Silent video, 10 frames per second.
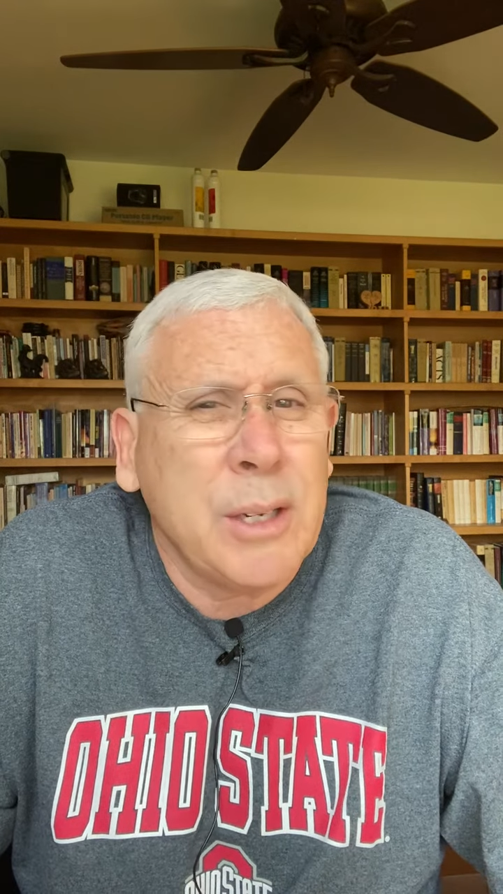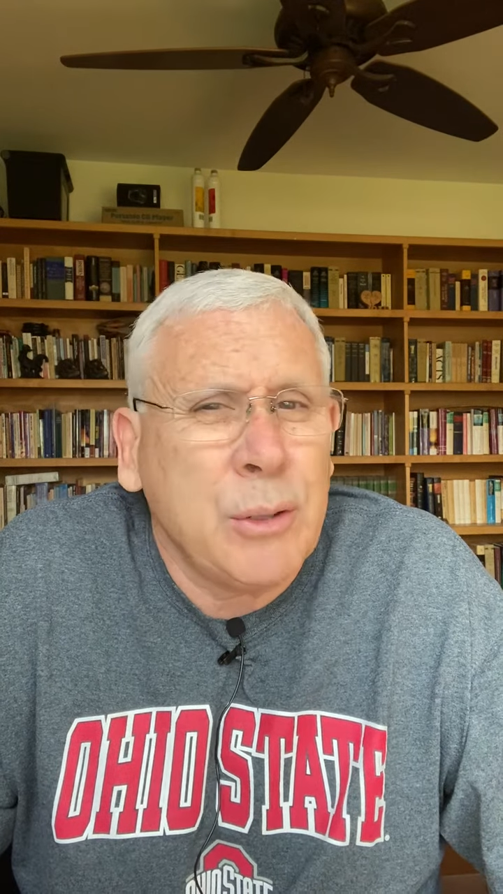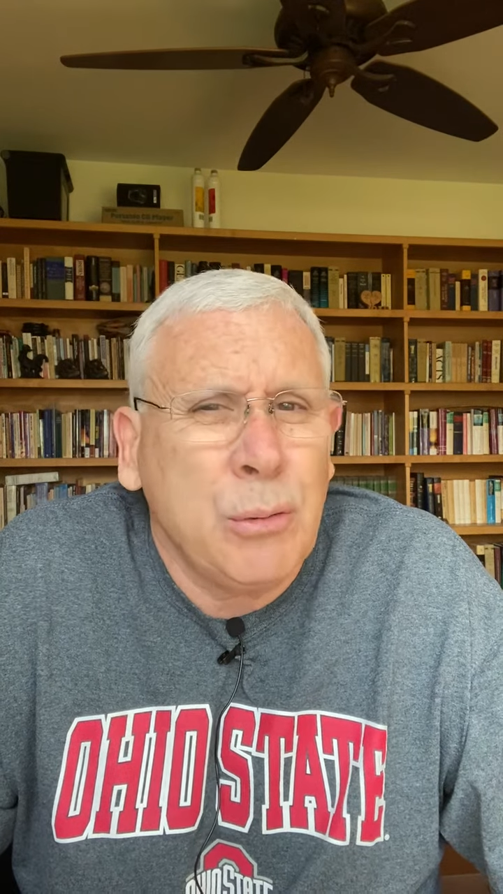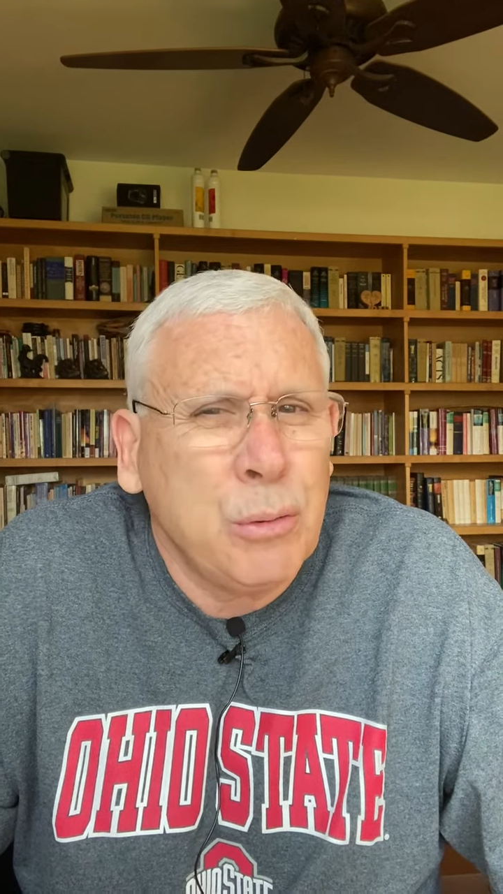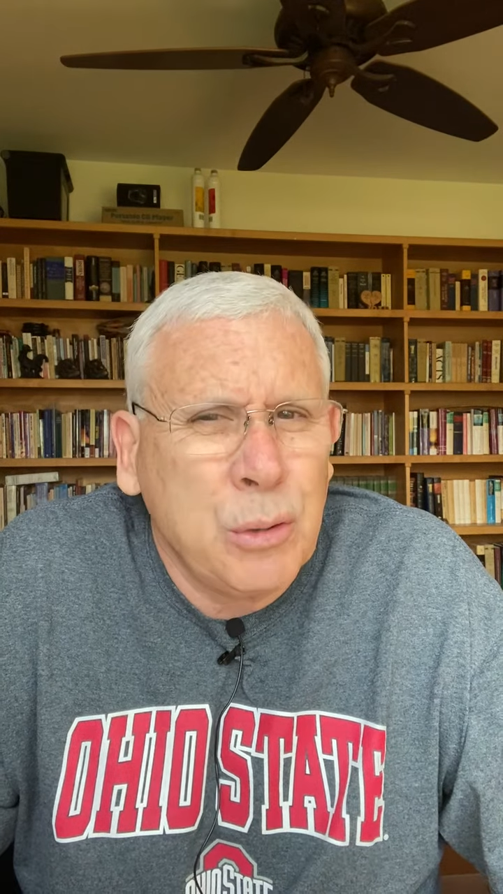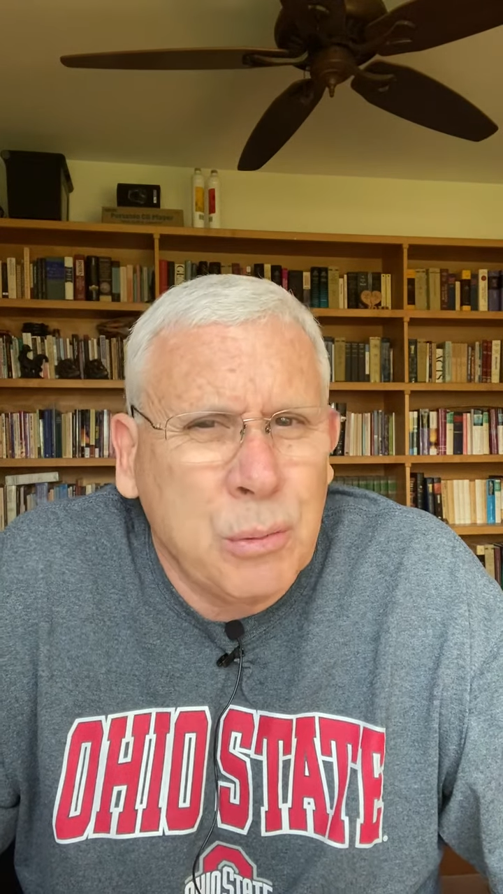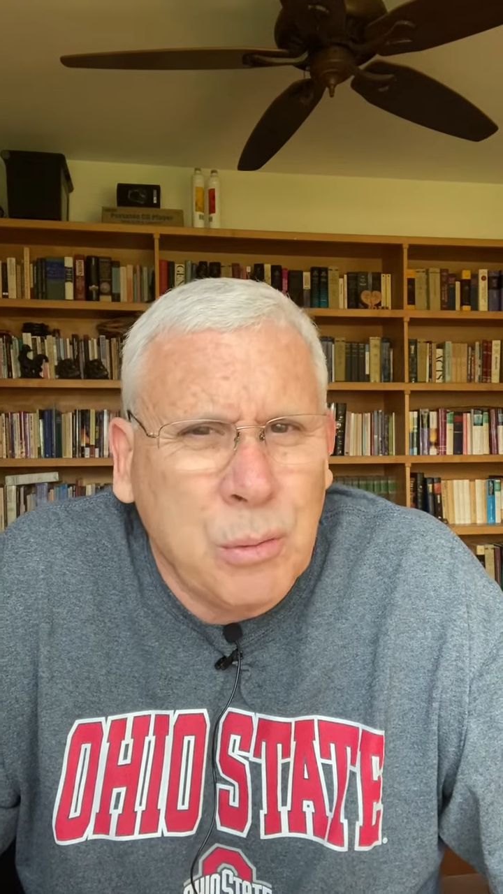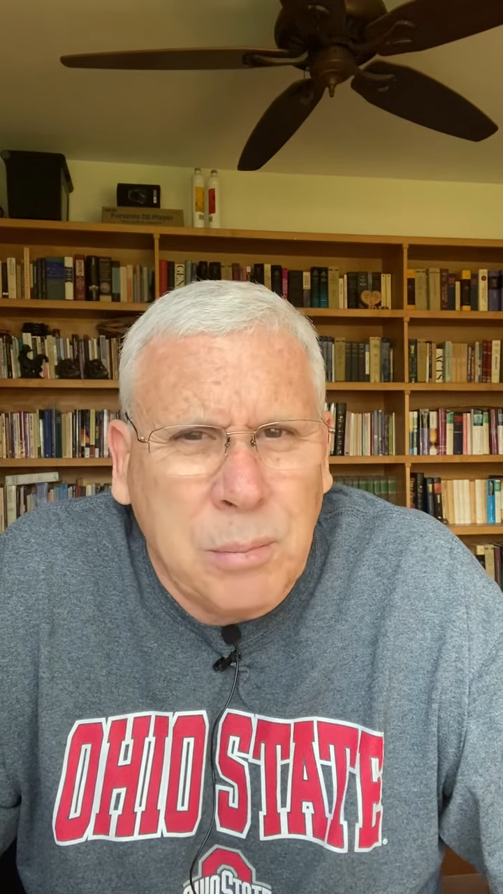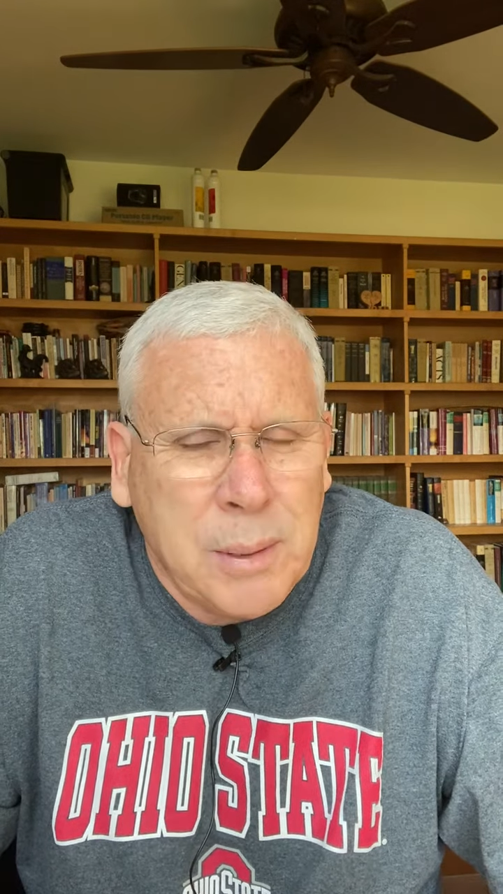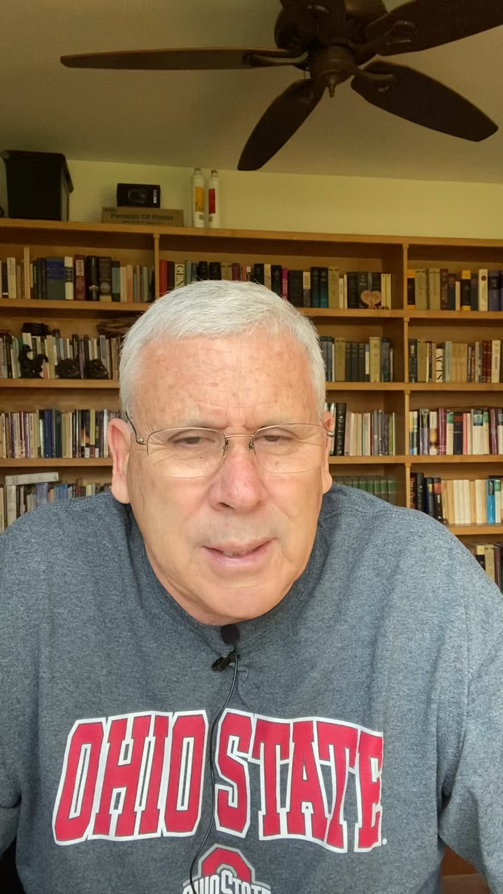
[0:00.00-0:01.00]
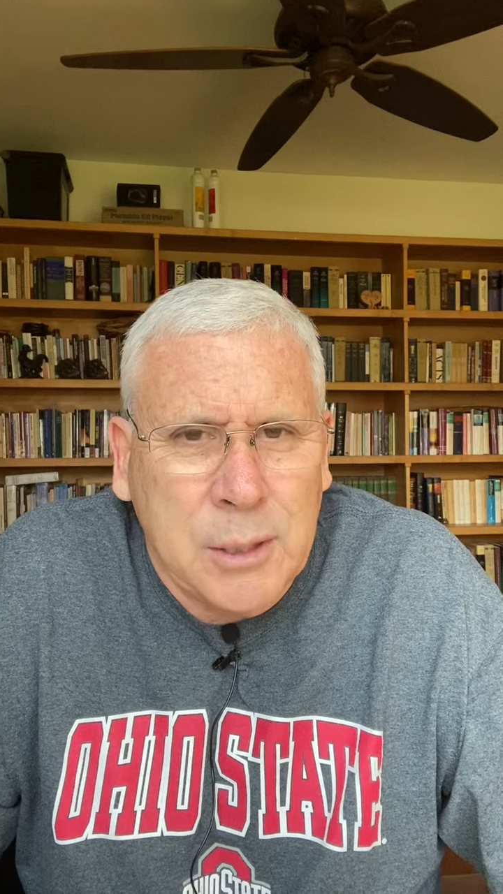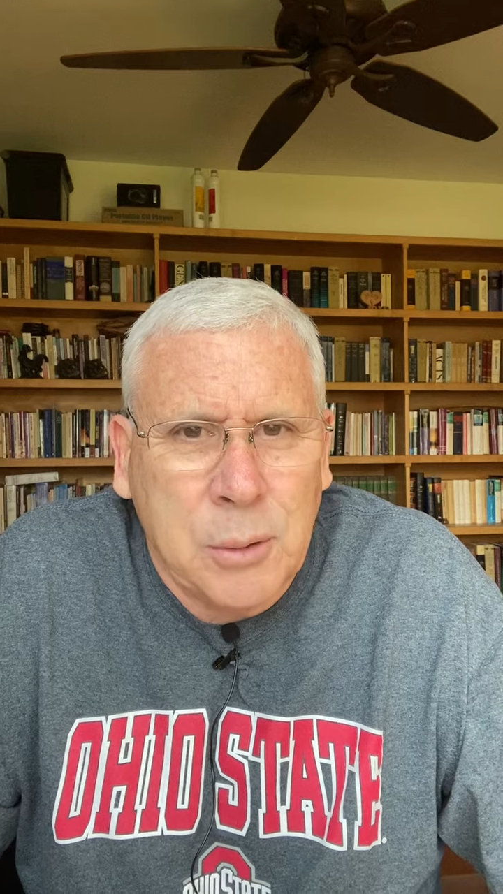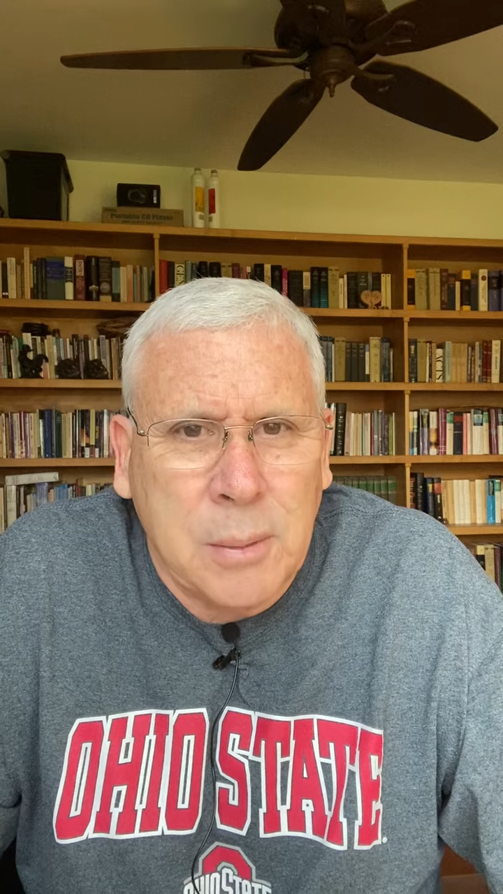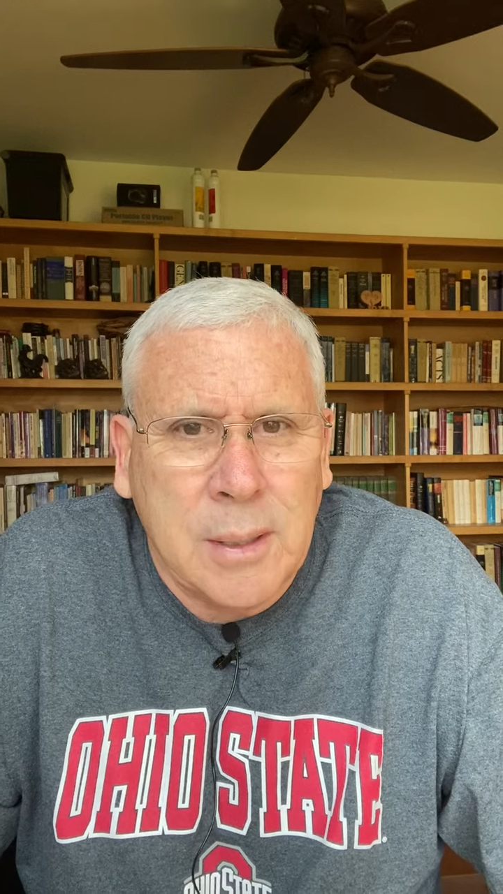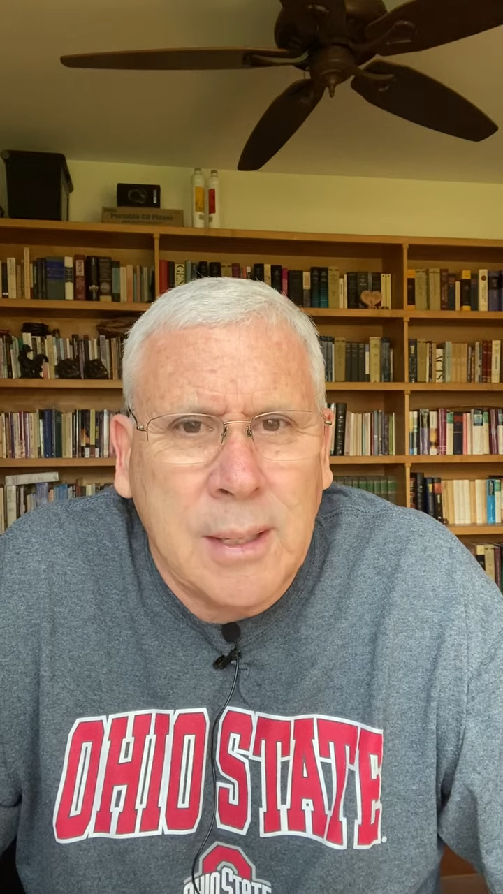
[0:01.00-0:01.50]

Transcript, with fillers: unusual punishment.